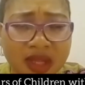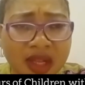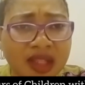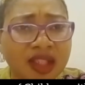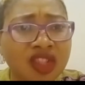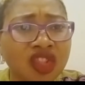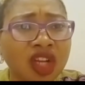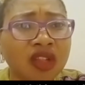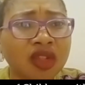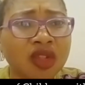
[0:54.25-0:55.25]
This child
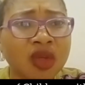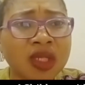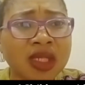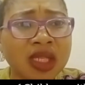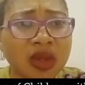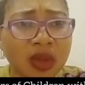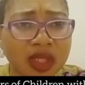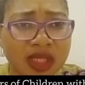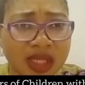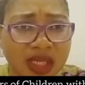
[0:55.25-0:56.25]
does not sit on a
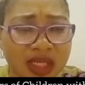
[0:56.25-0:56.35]
seat.